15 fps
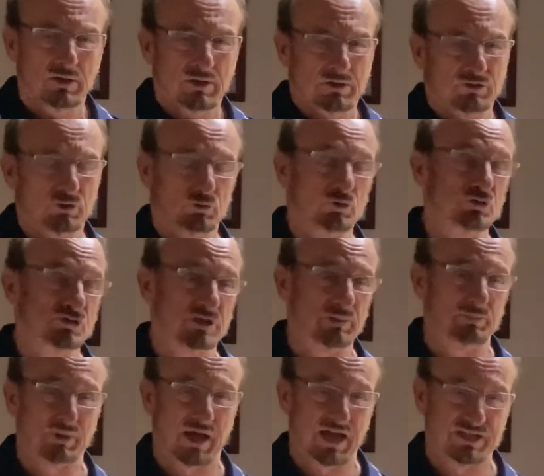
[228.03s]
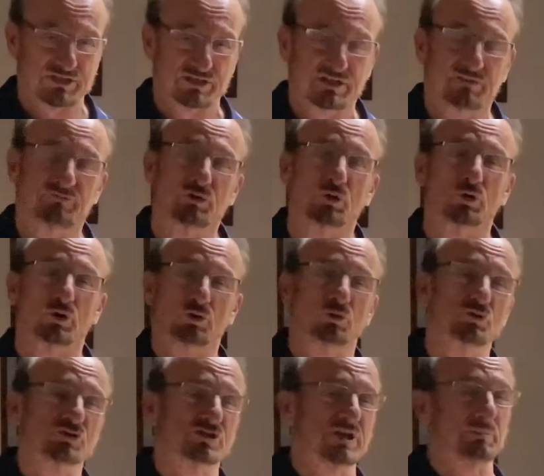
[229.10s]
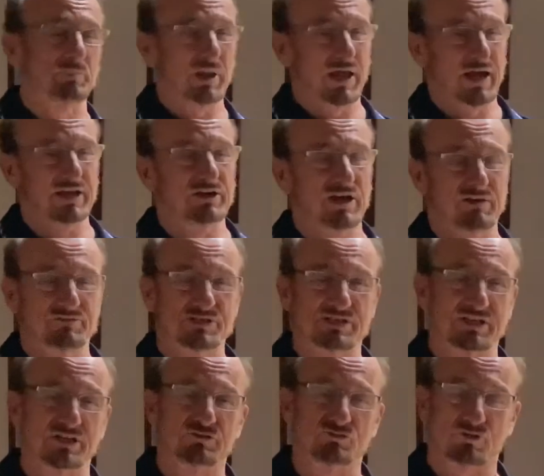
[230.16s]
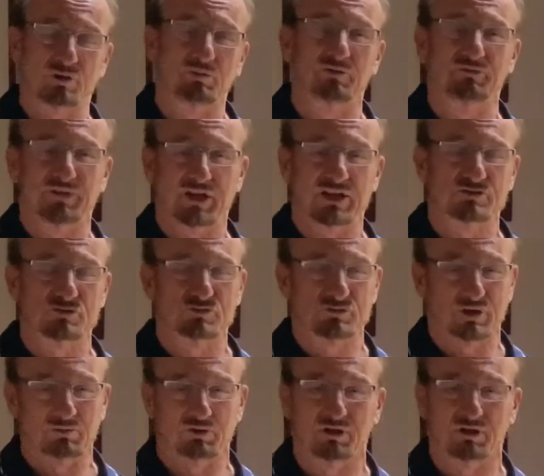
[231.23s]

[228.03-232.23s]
The cruise ship lines. If you're a cruise ship line, you're obviously in trouble, financial trouble.